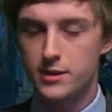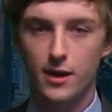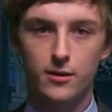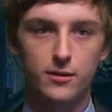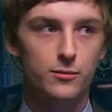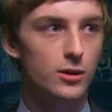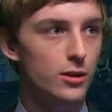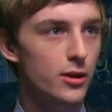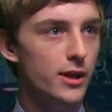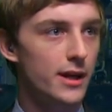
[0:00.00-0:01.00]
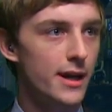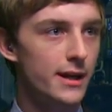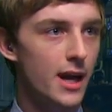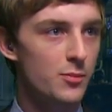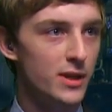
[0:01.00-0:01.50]
town clerk Annette
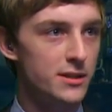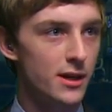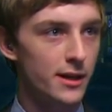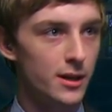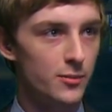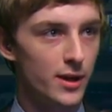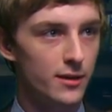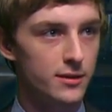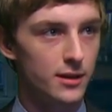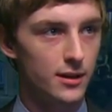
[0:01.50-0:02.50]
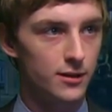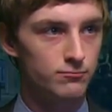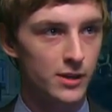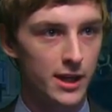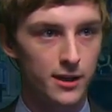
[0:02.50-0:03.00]
Cappy talking about uh,
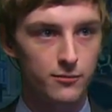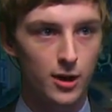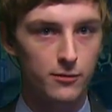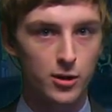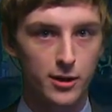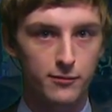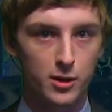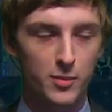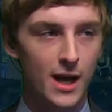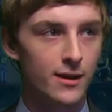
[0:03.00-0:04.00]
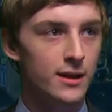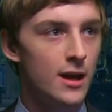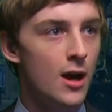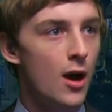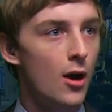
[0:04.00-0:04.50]
getting involved running for the ballot.
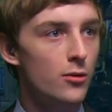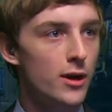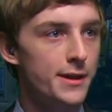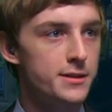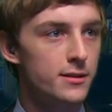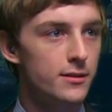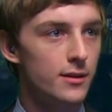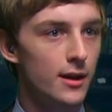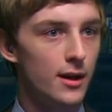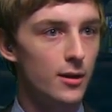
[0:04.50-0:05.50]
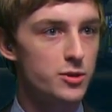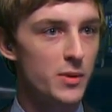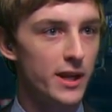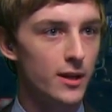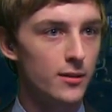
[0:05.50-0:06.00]
All right. Uh,
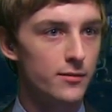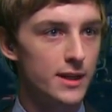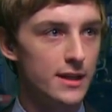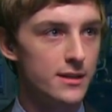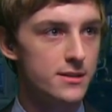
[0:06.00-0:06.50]
speaking of the